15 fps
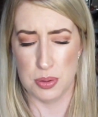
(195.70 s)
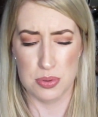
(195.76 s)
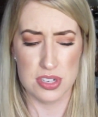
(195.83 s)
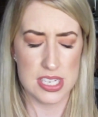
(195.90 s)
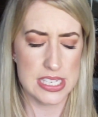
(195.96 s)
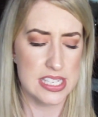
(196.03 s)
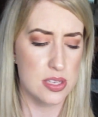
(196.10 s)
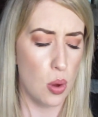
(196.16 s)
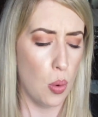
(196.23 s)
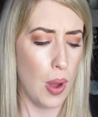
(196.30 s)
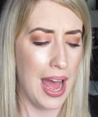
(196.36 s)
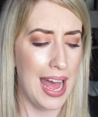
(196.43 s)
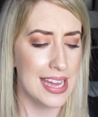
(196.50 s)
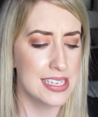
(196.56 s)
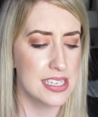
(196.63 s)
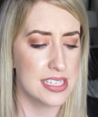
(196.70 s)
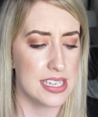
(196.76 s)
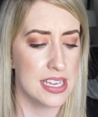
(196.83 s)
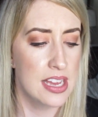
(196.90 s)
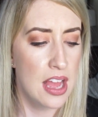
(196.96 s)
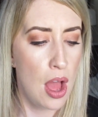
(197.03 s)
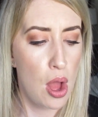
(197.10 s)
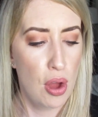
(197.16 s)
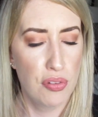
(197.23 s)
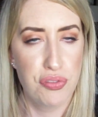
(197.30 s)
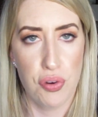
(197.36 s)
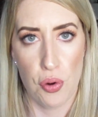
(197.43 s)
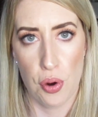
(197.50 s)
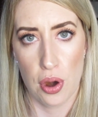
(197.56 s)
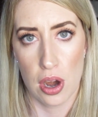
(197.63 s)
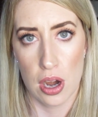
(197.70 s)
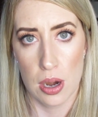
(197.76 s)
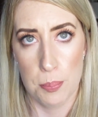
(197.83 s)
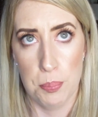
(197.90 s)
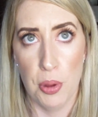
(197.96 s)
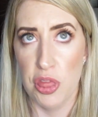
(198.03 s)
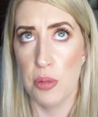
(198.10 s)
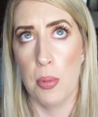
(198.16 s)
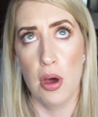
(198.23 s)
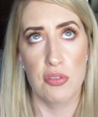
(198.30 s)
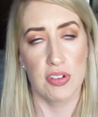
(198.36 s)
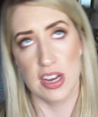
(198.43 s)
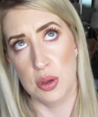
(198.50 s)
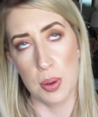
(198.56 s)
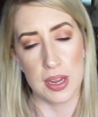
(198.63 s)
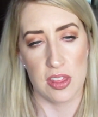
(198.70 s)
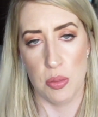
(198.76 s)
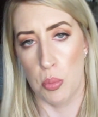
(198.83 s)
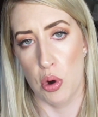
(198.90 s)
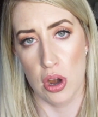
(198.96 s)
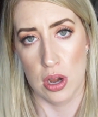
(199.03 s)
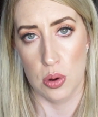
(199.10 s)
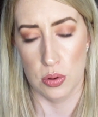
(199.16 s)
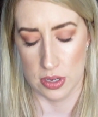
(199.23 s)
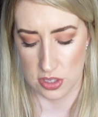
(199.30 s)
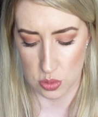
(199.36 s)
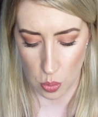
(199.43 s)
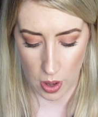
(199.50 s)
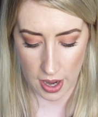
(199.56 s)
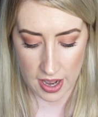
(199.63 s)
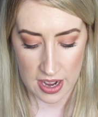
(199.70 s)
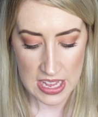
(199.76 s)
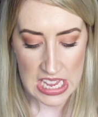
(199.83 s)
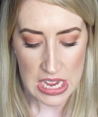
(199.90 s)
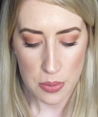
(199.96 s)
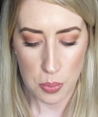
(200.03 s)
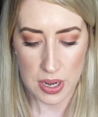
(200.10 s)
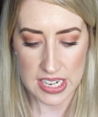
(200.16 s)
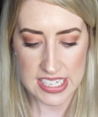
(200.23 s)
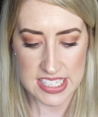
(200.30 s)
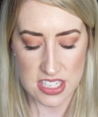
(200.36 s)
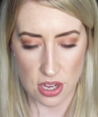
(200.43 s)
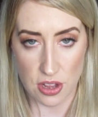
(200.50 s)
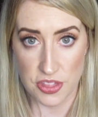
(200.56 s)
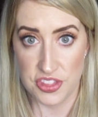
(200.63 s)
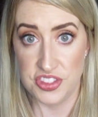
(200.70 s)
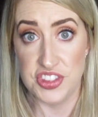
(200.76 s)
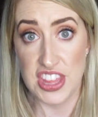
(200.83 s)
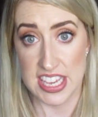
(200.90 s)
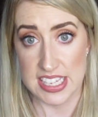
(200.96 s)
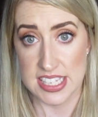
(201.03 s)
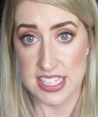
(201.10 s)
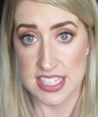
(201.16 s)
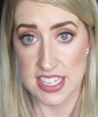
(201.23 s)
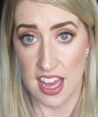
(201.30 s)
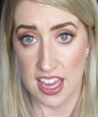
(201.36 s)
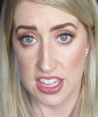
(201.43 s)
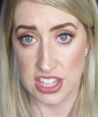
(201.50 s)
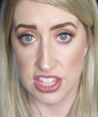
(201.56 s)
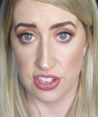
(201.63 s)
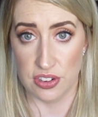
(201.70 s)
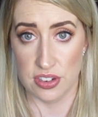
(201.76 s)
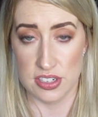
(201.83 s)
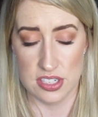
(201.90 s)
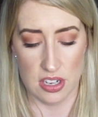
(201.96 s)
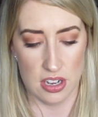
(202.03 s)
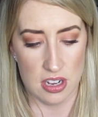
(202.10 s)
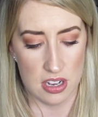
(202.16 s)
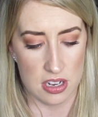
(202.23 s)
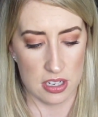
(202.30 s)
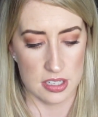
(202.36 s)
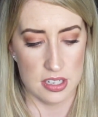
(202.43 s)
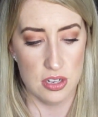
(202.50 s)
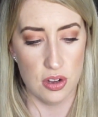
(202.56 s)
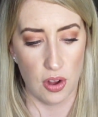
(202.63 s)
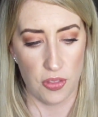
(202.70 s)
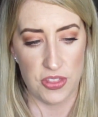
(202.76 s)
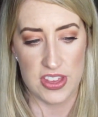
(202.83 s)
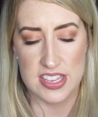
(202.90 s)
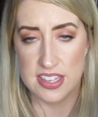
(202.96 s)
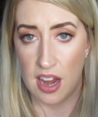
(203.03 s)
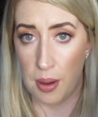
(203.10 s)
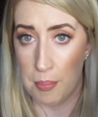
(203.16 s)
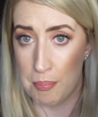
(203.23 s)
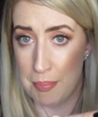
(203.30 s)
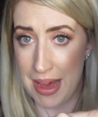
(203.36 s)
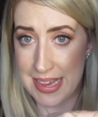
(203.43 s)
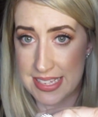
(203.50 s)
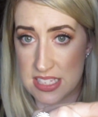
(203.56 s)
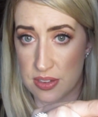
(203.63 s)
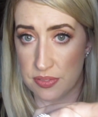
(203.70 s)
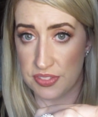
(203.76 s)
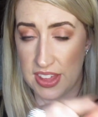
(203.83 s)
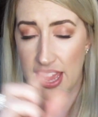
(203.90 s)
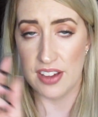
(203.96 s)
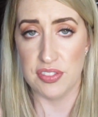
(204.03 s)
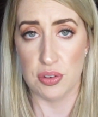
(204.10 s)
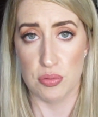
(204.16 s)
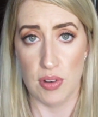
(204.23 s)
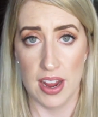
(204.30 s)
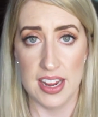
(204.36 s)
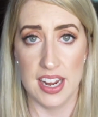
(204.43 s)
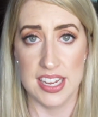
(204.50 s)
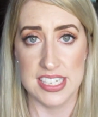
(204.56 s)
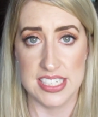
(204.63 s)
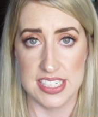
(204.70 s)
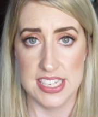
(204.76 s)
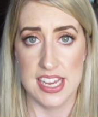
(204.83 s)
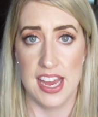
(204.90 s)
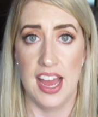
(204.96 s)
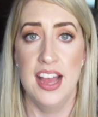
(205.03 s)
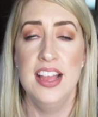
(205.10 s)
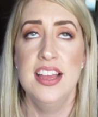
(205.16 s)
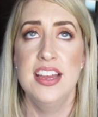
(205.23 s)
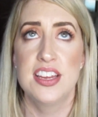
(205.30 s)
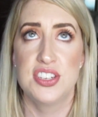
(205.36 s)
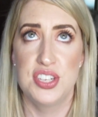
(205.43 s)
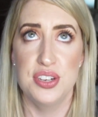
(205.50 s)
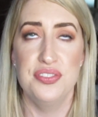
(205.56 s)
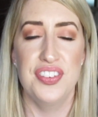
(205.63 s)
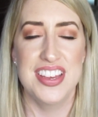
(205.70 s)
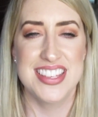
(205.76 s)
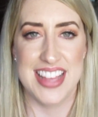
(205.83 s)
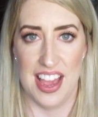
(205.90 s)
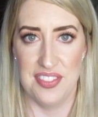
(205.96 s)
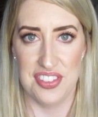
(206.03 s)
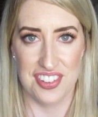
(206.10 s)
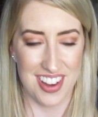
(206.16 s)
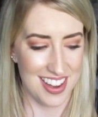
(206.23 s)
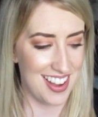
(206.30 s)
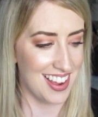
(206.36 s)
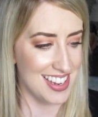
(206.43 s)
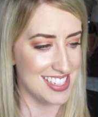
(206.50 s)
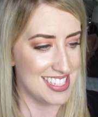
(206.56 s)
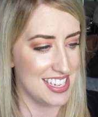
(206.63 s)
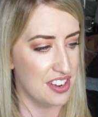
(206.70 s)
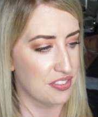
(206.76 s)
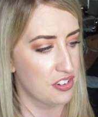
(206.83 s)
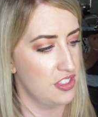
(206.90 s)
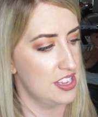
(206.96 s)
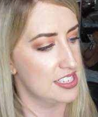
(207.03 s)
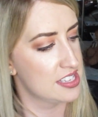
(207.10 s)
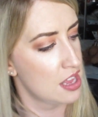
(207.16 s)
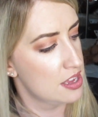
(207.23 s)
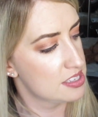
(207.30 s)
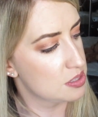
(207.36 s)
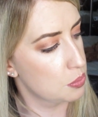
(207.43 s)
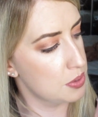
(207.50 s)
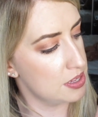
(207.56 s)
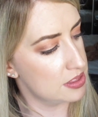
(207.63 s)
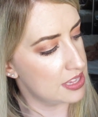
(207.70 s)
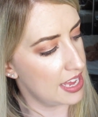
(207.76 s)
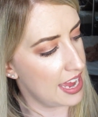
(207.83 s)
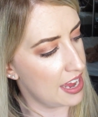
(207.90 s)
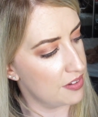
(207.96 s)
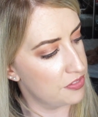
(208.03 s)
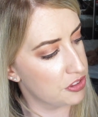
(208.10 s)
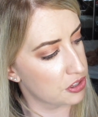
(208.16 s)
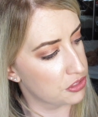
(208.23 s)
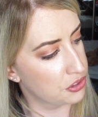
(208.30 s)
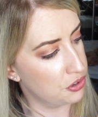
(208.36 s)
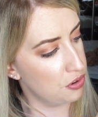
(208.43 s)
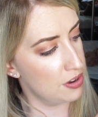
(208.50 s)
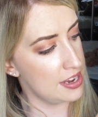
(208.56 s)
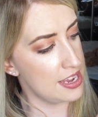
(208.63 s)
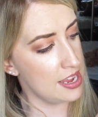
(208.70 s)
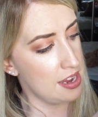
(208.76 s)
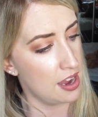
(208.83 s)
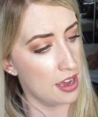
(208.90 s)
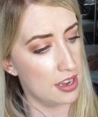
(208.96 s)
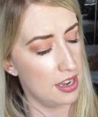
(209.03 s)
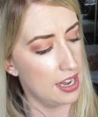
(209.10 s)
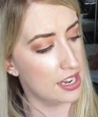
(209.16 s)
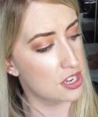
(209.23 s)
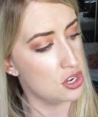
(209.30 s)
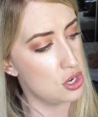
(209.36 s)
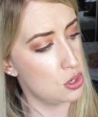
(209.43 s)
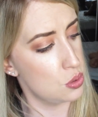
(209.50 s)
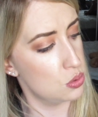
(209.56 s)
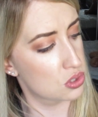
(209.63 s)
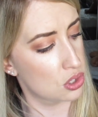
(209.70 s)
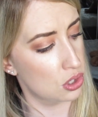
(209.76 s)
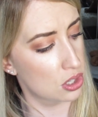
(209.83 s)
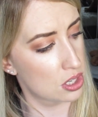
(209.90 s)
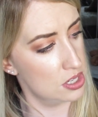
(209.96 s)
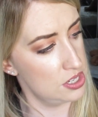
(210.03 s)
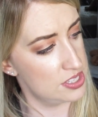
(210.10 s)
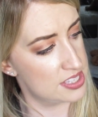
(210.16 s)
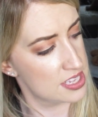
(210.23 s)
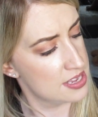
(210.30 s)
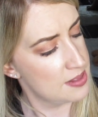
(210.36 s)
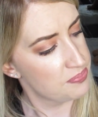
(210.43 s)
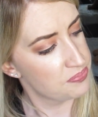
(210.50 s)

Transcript: they were just so handy for putting them on really quick in the morning going into work. When I saw this, I thought, oh, look, these are massive. They have the right idea. Too Faced have the right idea for this. So we they have their three kind of like nude colors